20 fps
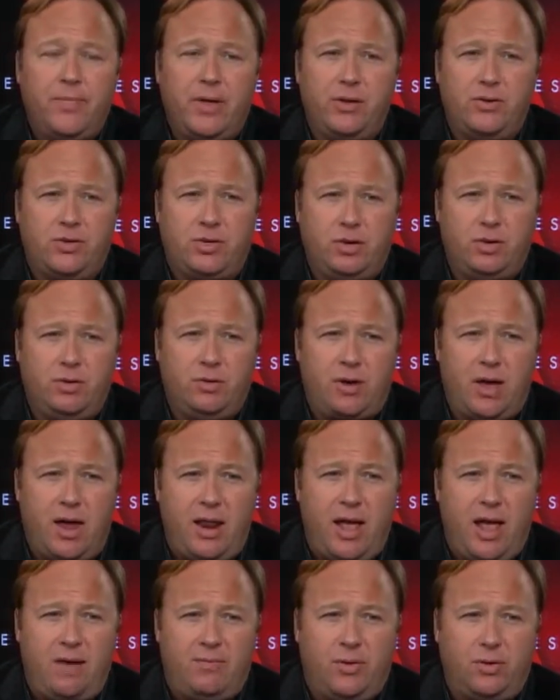And so you
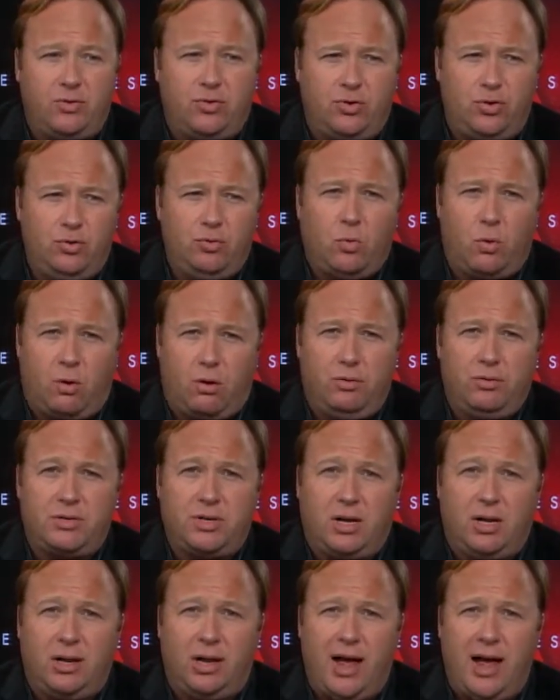kind of have those two worlds
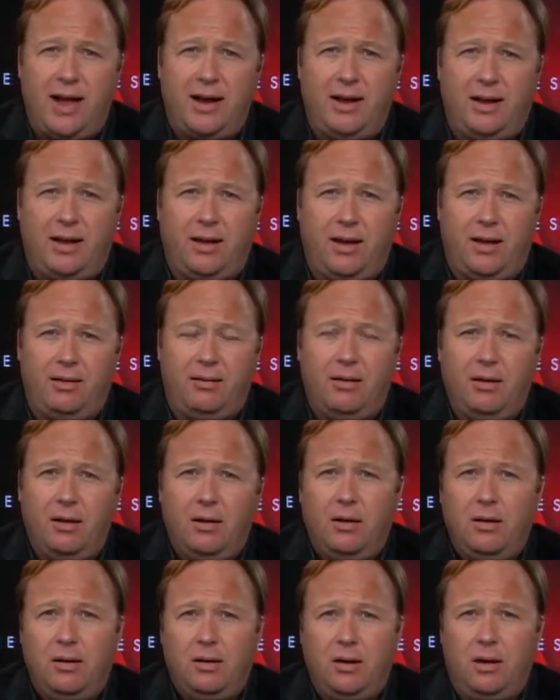colliding. And,
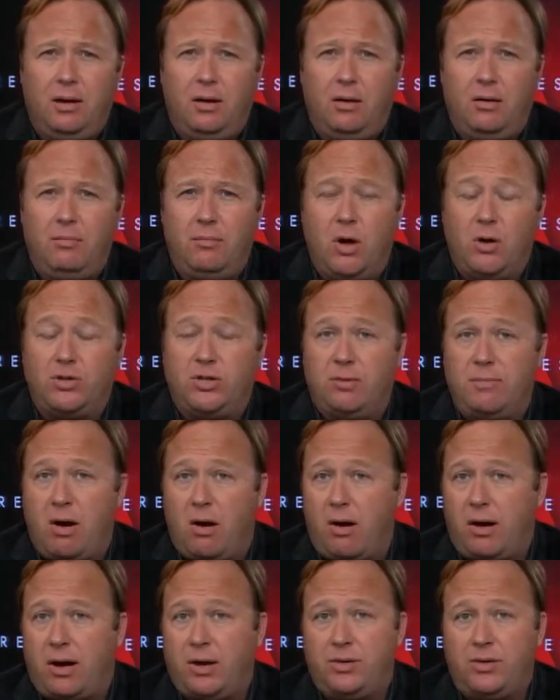you know, most
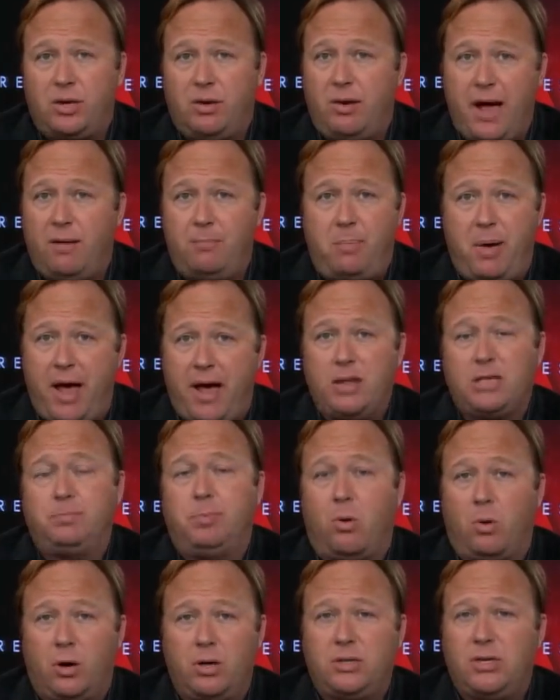Americans don't have
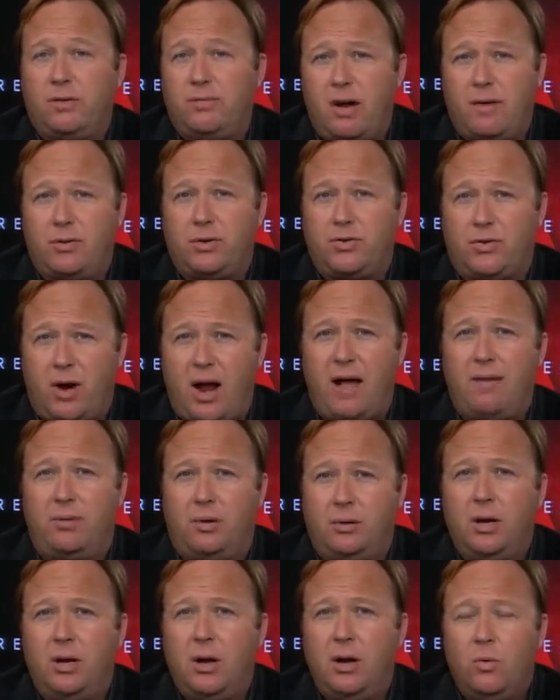passports. They've never
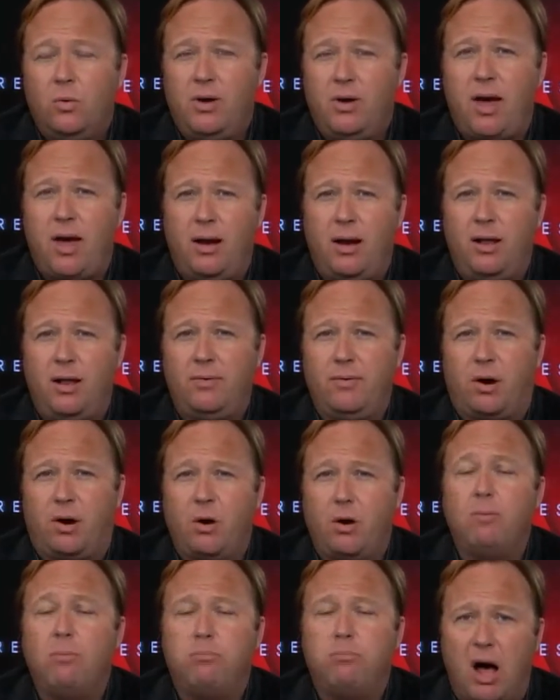traveled. We kind of live in
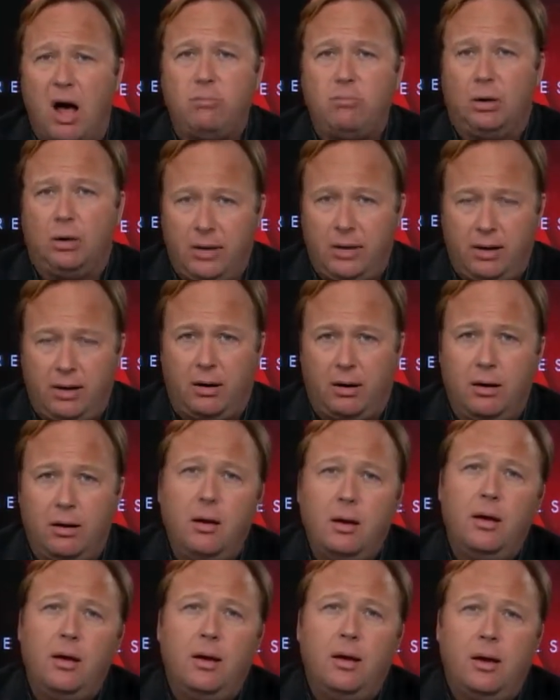our own bubble
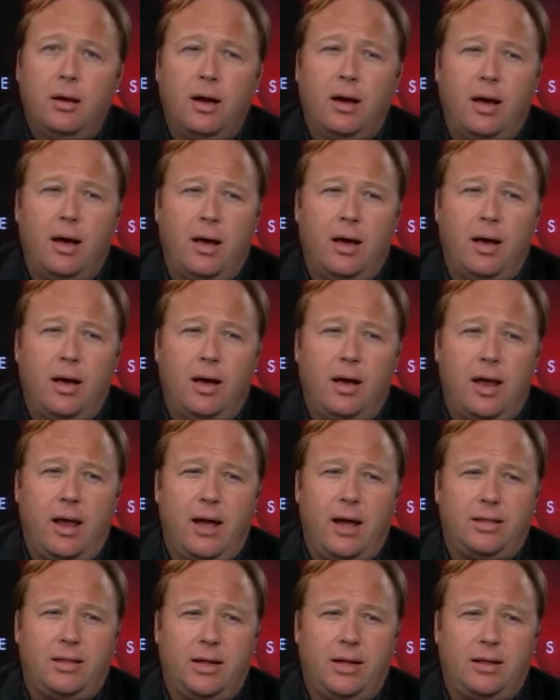here.
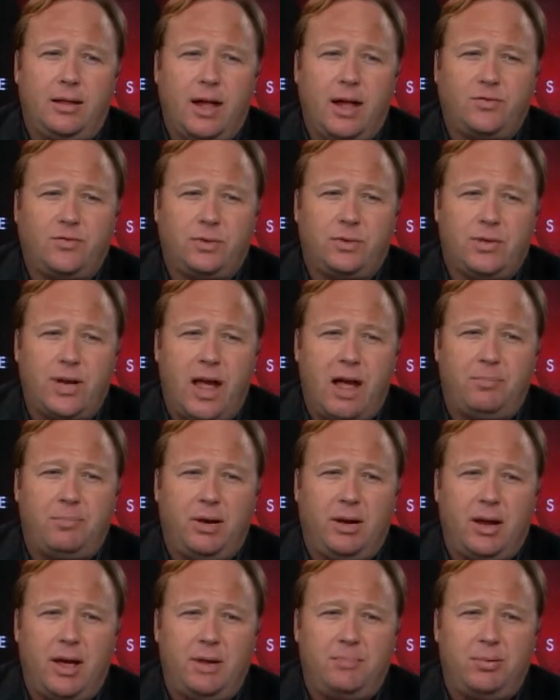And I think that's what's
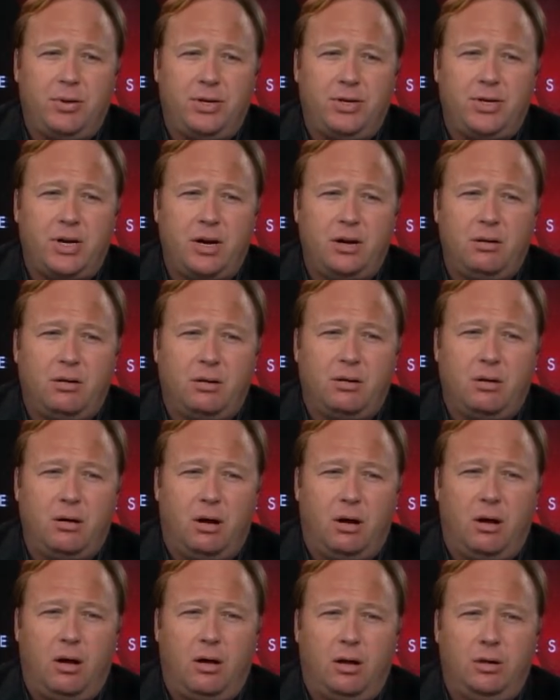happening. I appreciate your
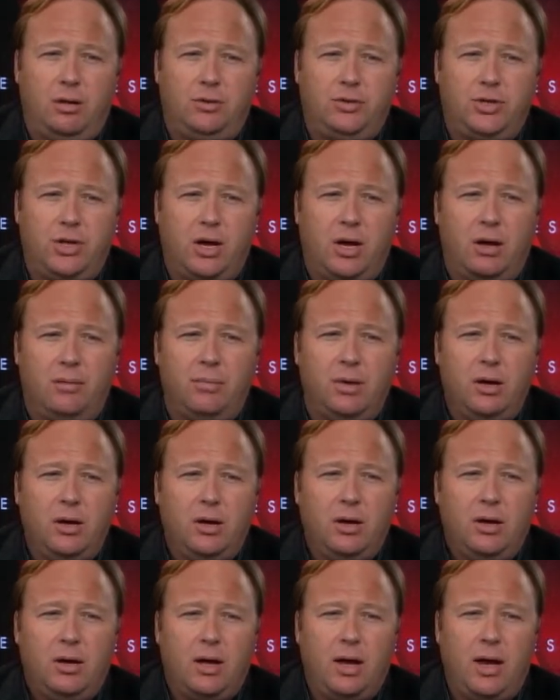call, Jim.
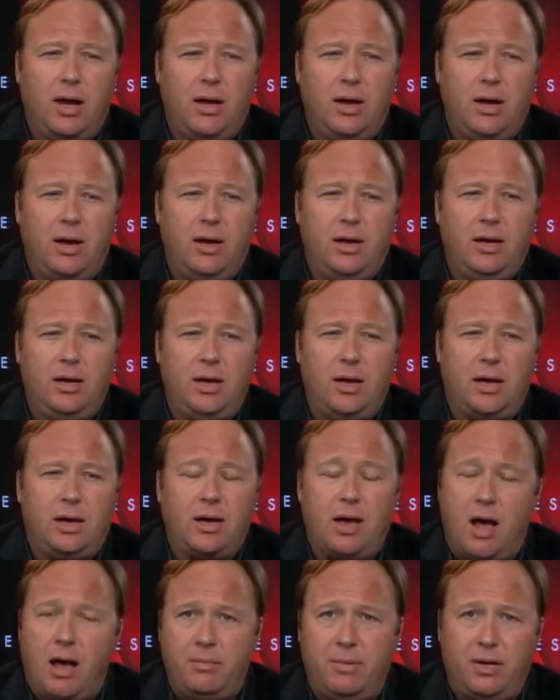Any
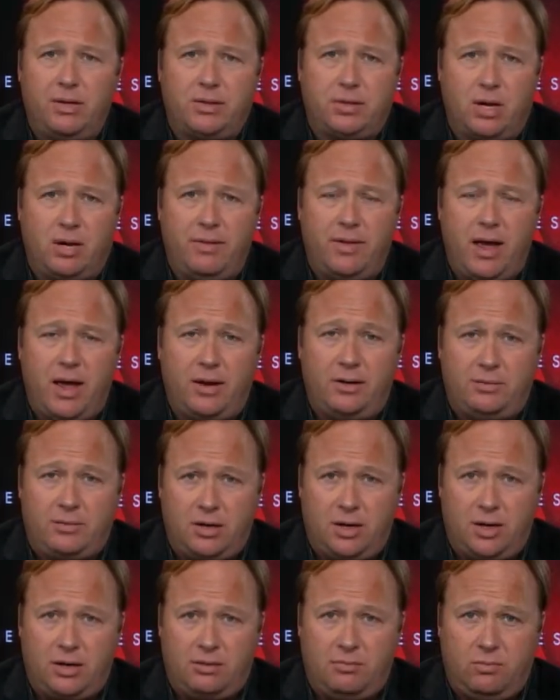comments on that,
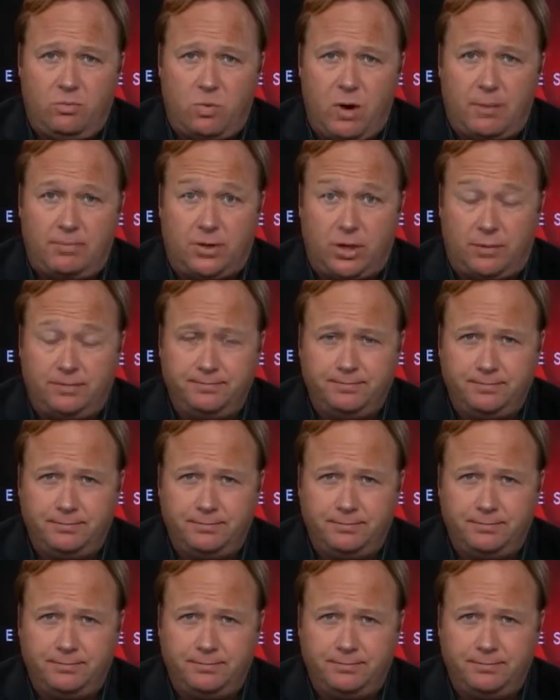Webster?